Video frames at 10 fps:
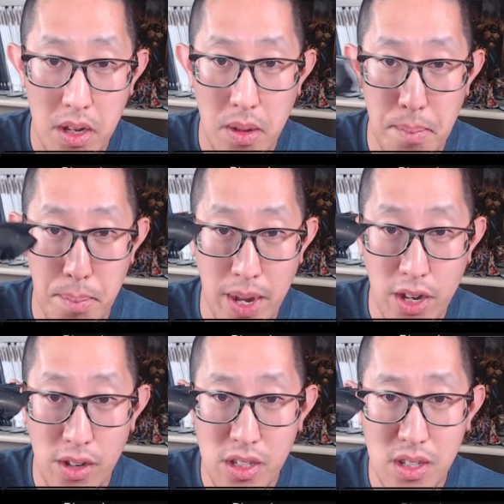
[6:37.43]

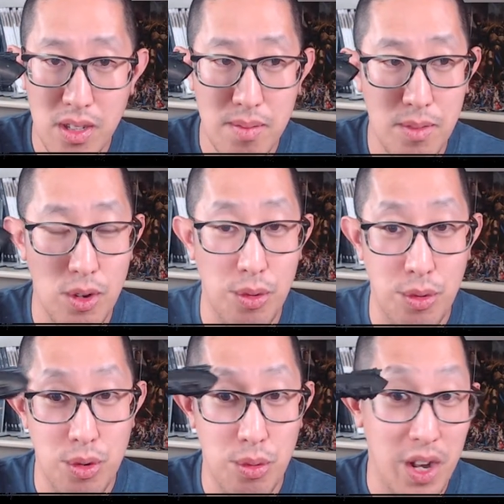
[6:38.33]
bikers, or
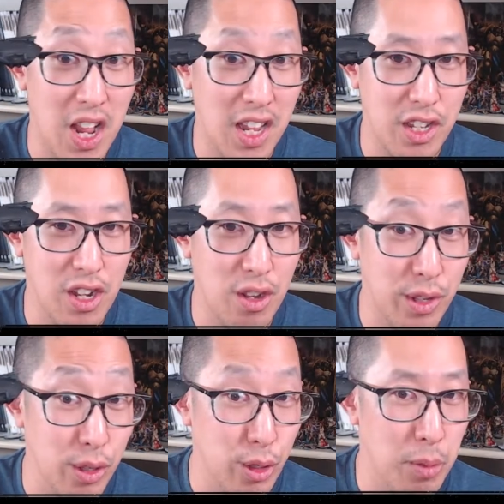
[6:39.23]
what I like to call
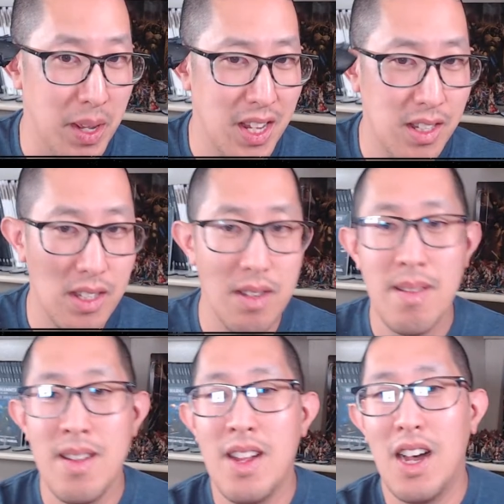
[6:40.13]
dildo bikes.
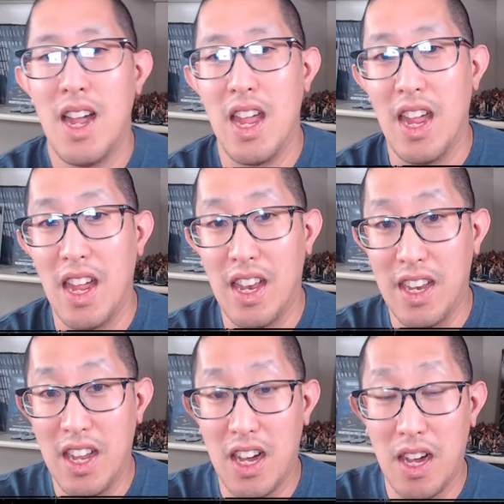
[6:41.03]
And
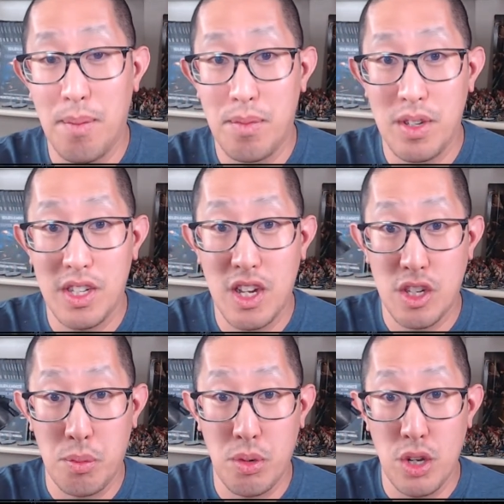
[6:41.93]
these guys
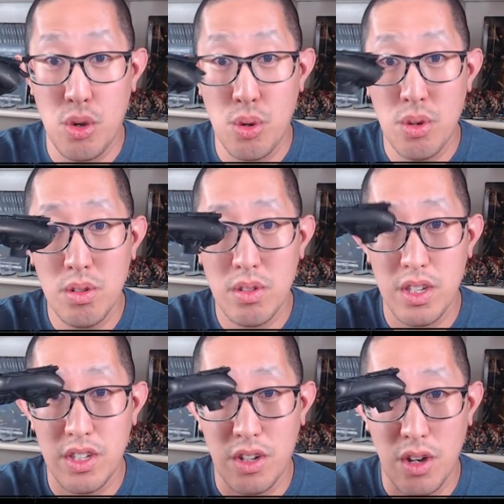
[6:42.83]
are pretty cool.
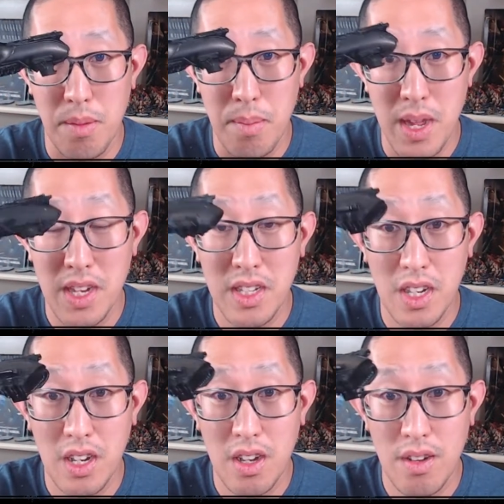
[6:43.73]
These are
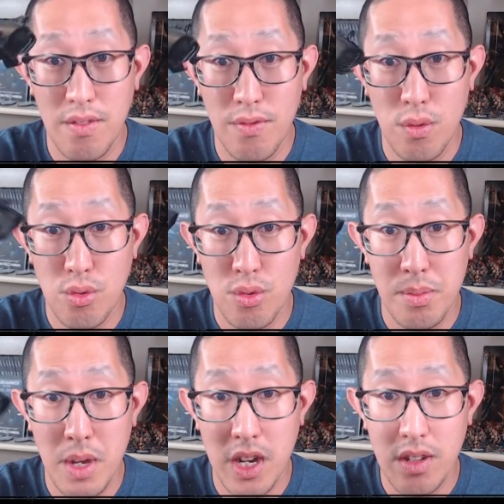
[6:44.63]
amazing Forge-World
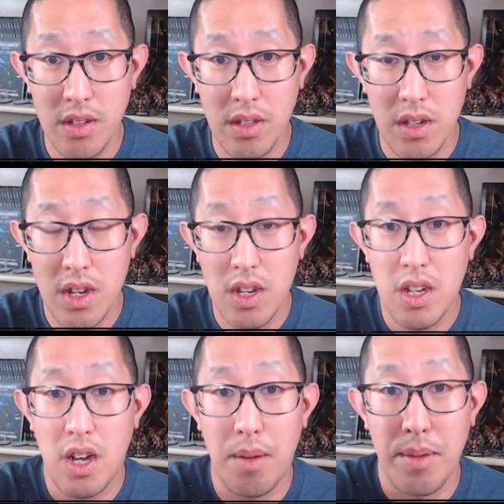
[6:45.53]
models.
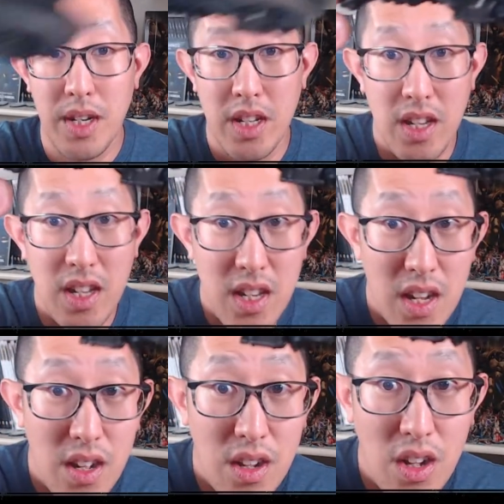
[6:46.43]
I mean, the
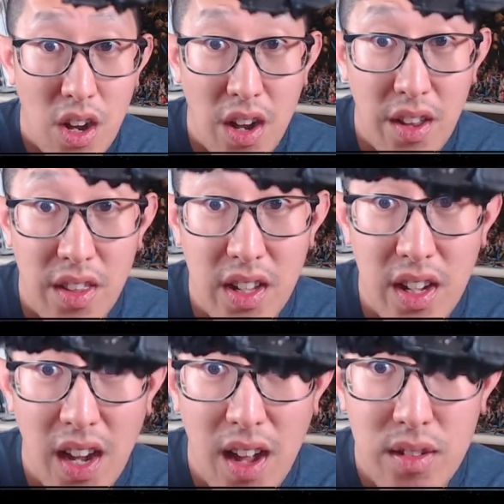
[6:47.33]
detail on the
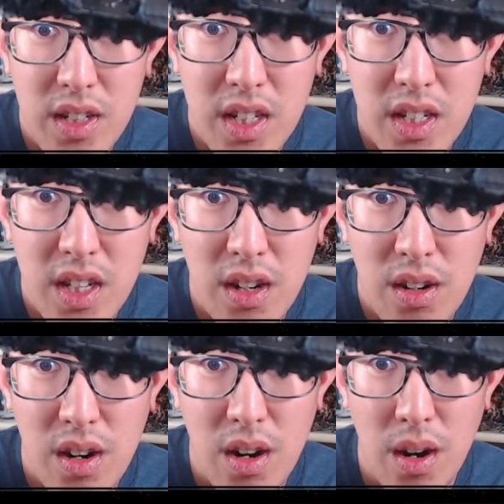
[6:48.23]
housings here
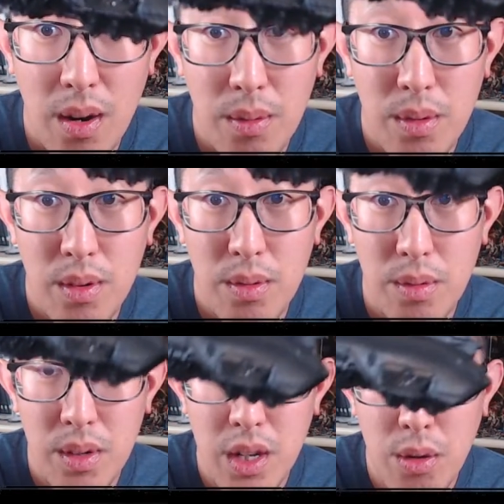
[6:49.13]
are
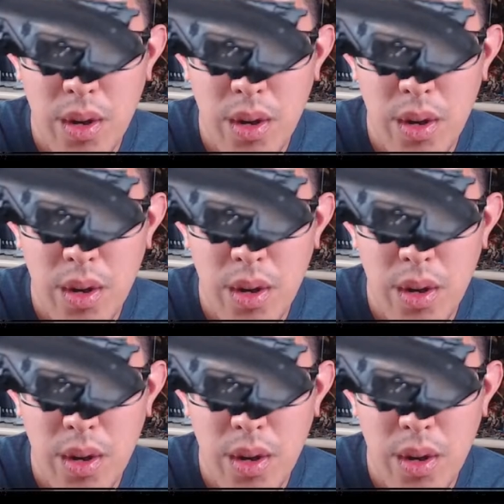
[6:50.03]
really quite